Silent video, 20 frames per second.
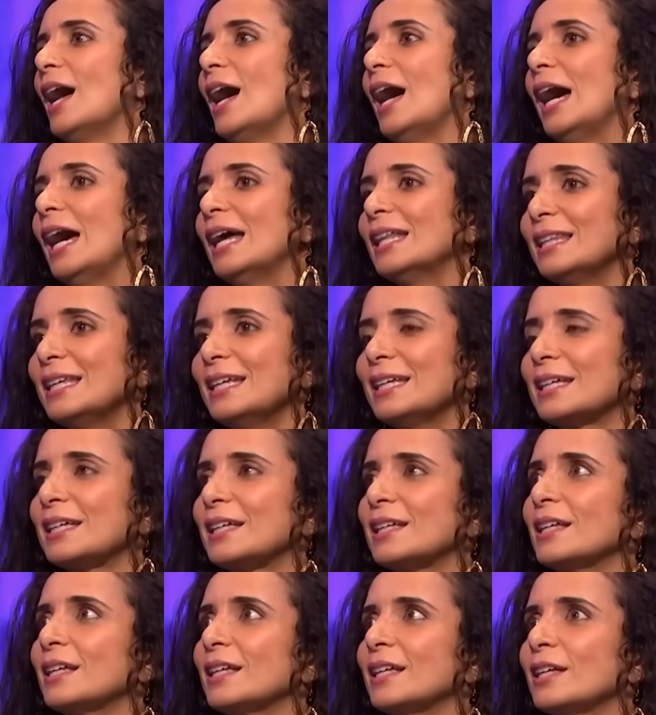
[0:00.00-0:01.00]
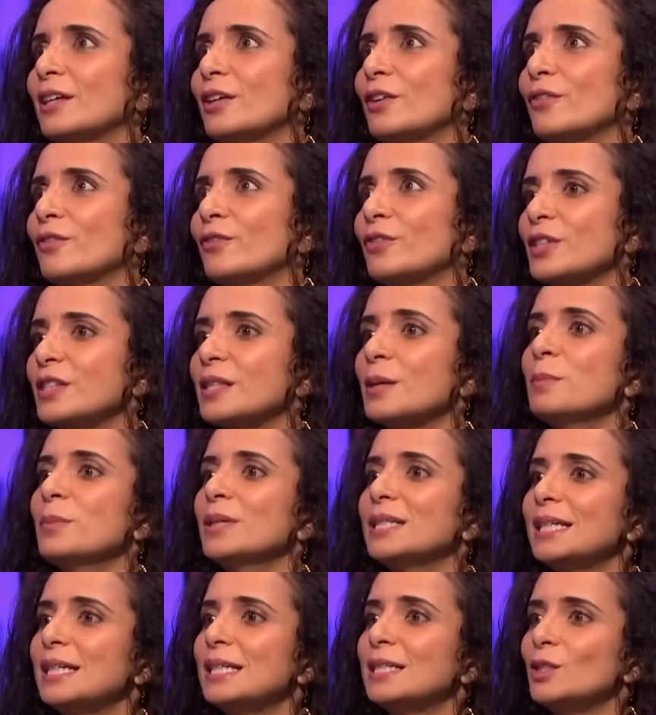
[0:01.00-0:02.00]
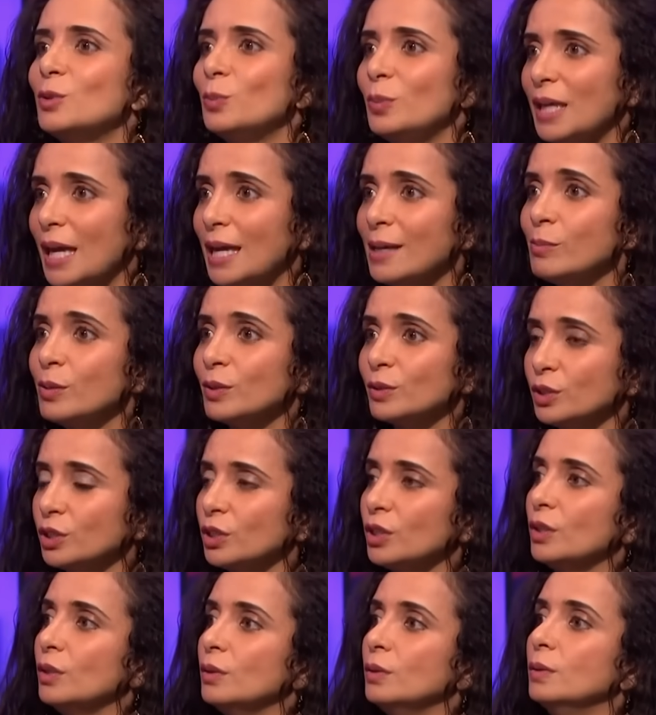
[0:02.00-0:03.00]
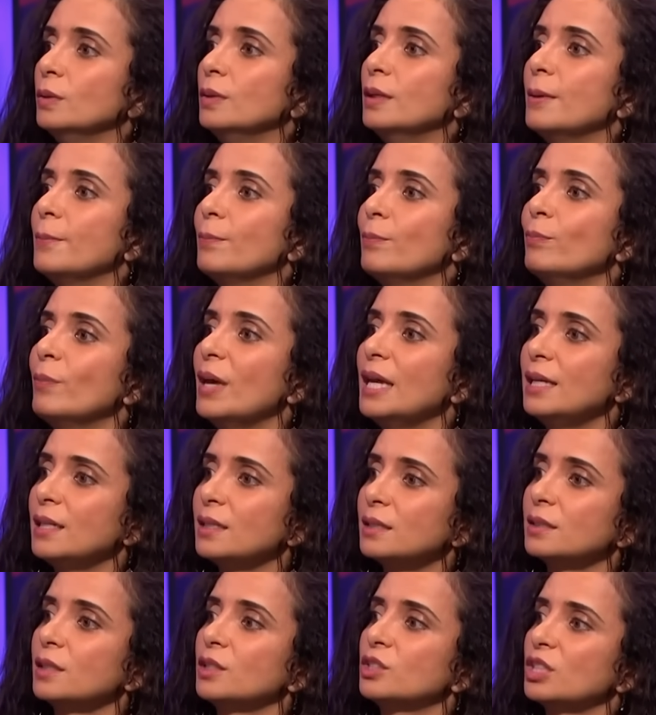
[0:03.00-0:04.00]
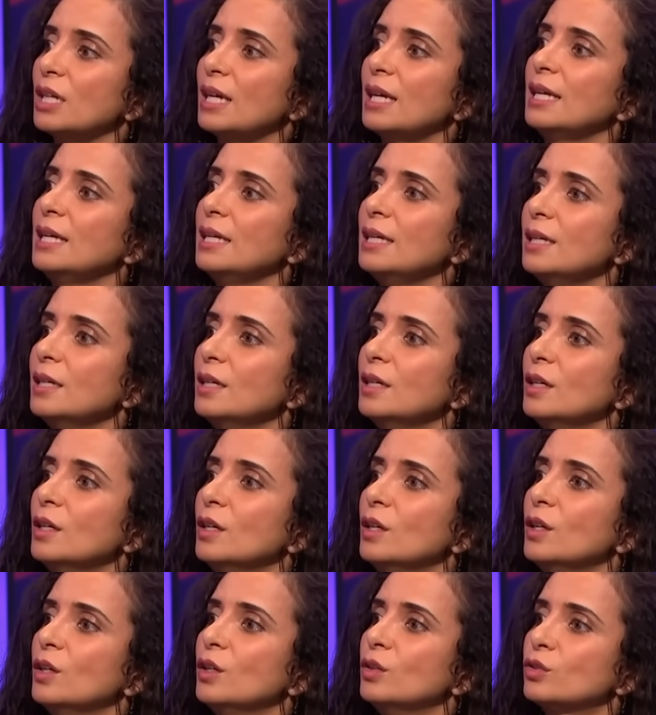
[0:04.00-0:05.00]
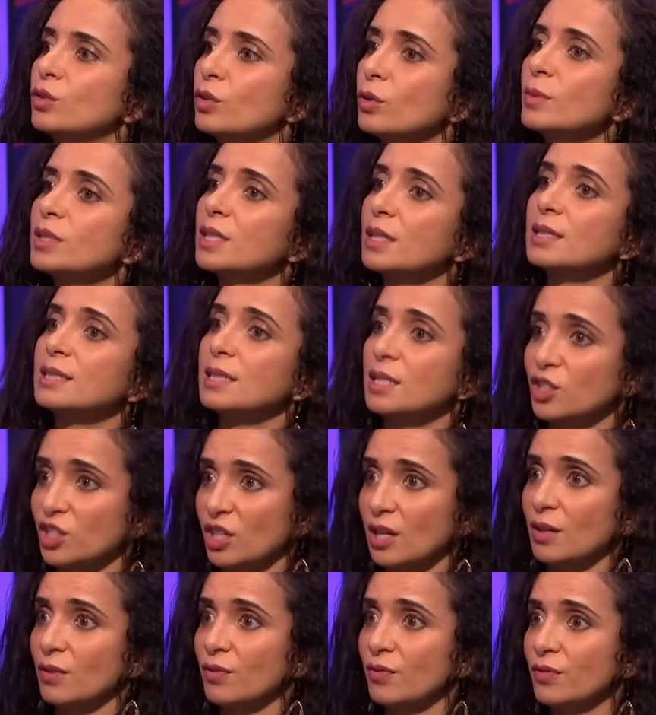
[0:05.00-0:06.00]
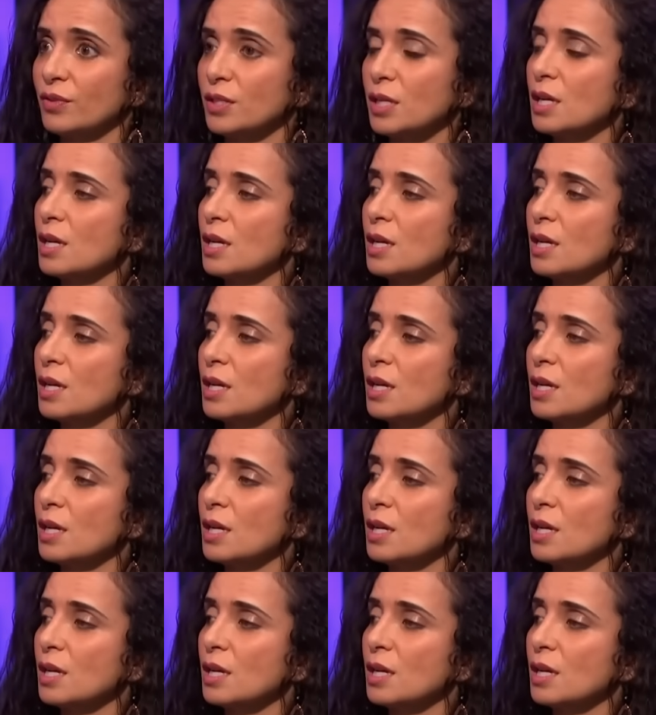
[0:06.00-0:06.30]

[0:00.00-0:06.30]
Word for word: I think for somebody to be able to make such a traumatizing shift